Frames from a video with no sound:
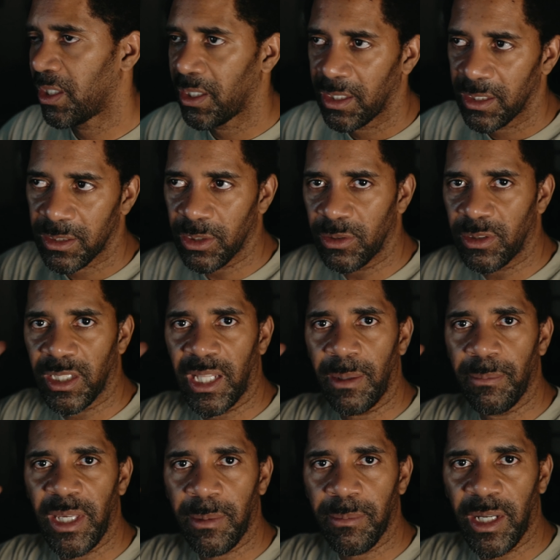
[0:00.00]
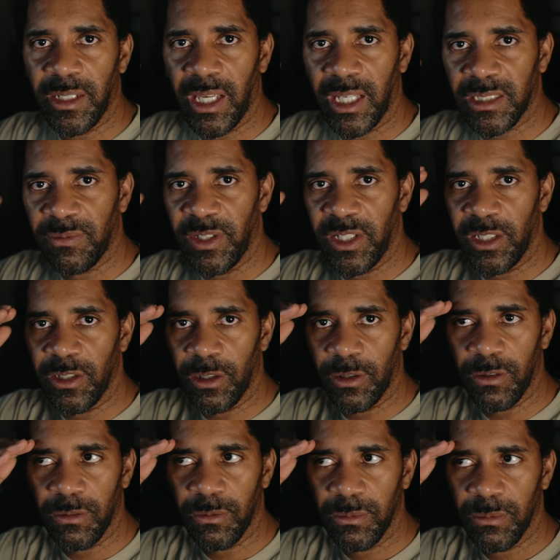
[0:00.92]
So till I make my next
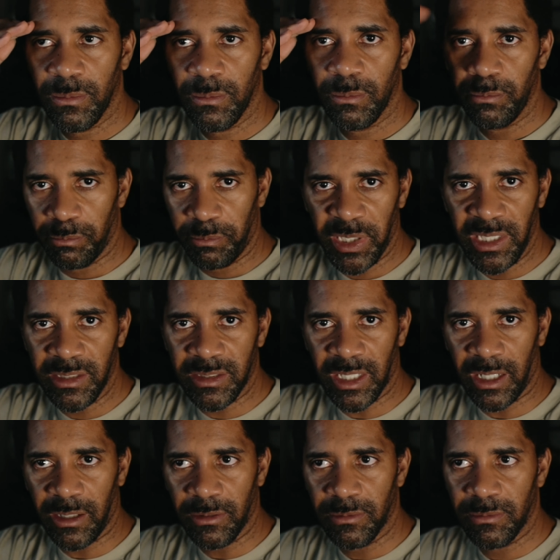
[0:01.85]
video, peace out.